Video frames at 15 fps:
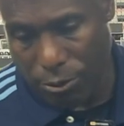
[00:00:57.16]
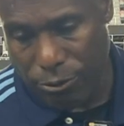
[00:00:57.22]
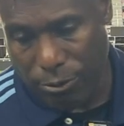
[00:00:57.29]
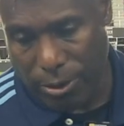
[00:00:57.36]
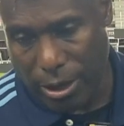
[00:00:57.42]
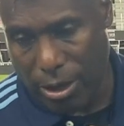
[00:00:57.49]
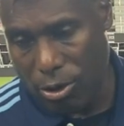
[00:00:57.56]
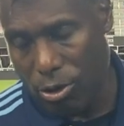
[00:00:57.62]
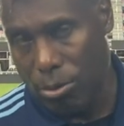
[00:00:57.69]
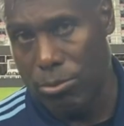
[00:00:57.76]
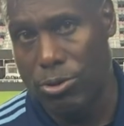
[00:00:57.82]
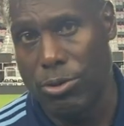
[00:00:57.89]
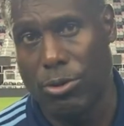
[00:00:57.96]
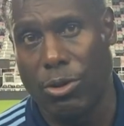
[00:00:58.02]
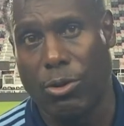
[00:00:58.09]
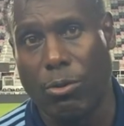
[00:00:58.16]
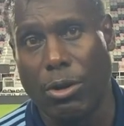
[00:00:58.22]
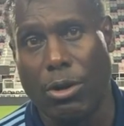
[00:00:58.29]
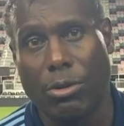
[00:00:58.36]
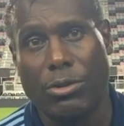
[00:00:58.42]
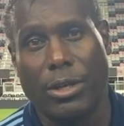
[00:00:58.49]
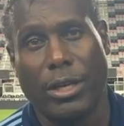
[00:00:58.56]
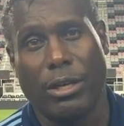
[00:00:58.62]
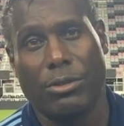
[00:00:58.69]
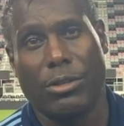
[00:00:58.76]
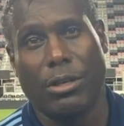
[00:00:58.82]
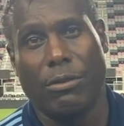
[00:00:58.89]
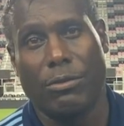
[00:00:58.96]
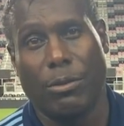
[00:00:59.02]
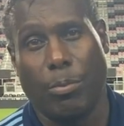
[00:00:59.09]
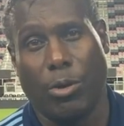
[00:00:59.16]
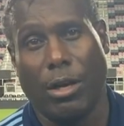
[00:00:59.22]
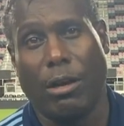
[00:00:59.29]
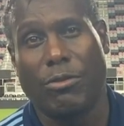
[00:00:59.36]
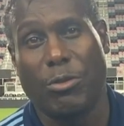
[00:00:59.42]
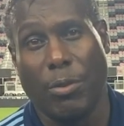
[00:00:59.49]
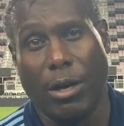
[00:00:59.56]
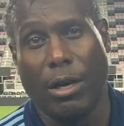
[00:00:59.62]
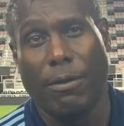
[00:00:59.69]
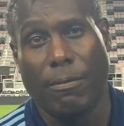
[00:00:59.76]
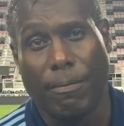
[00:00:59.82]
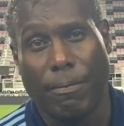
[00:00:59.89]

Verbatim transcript: three at home, two on the road to get ourselves a playoff spot,